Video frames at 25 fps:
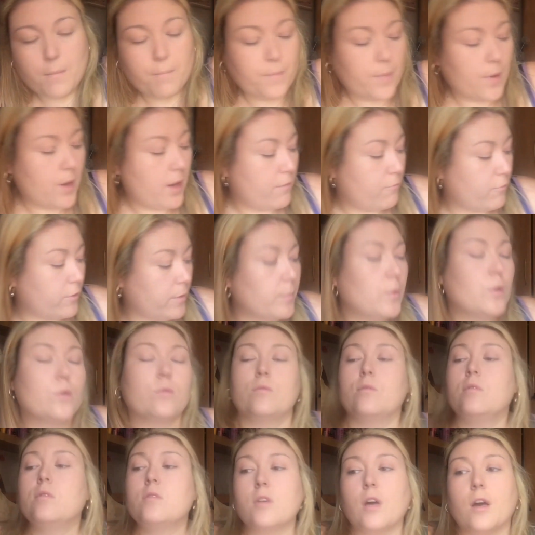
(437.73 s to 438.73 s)
by
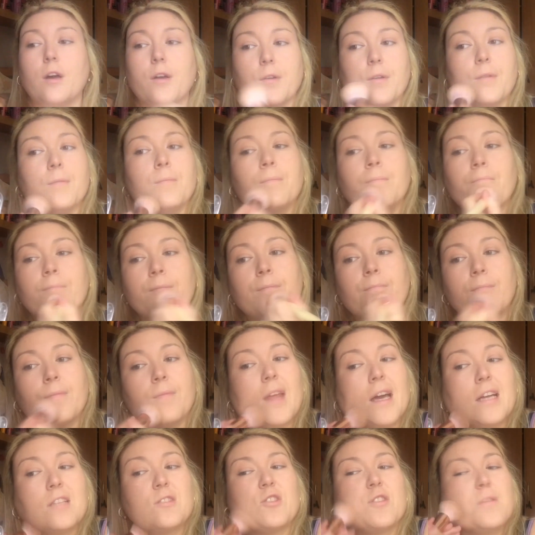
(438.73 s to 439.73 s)
Rimmel, so
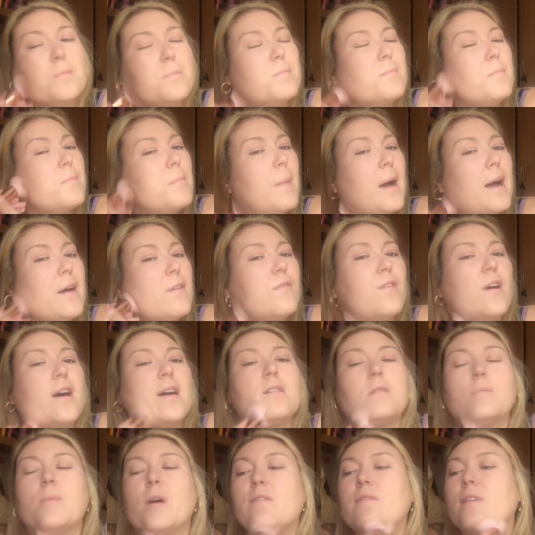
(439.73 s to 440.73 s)
that just
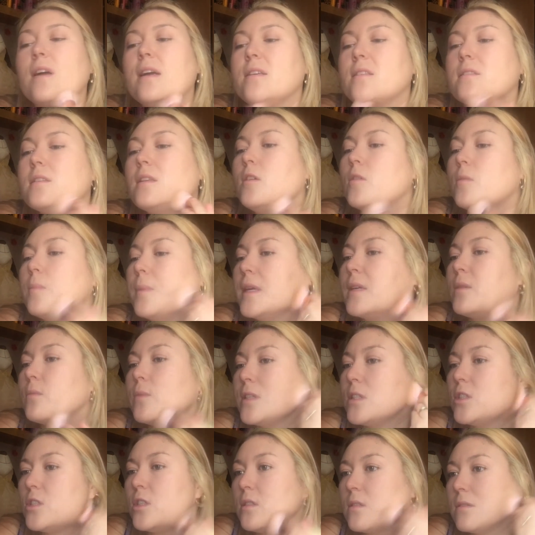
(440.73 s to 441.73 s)
mattifies my face a little bit,
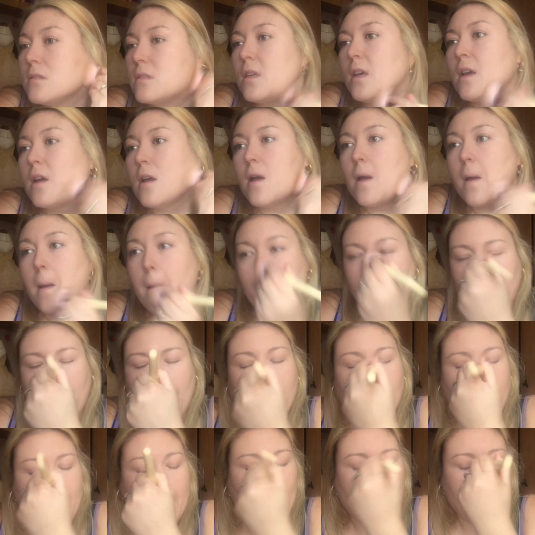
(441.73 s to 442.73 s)
which is
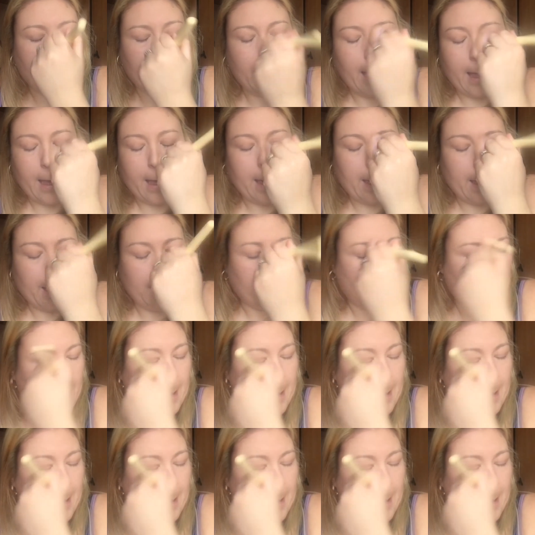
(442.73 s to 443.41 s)
okay.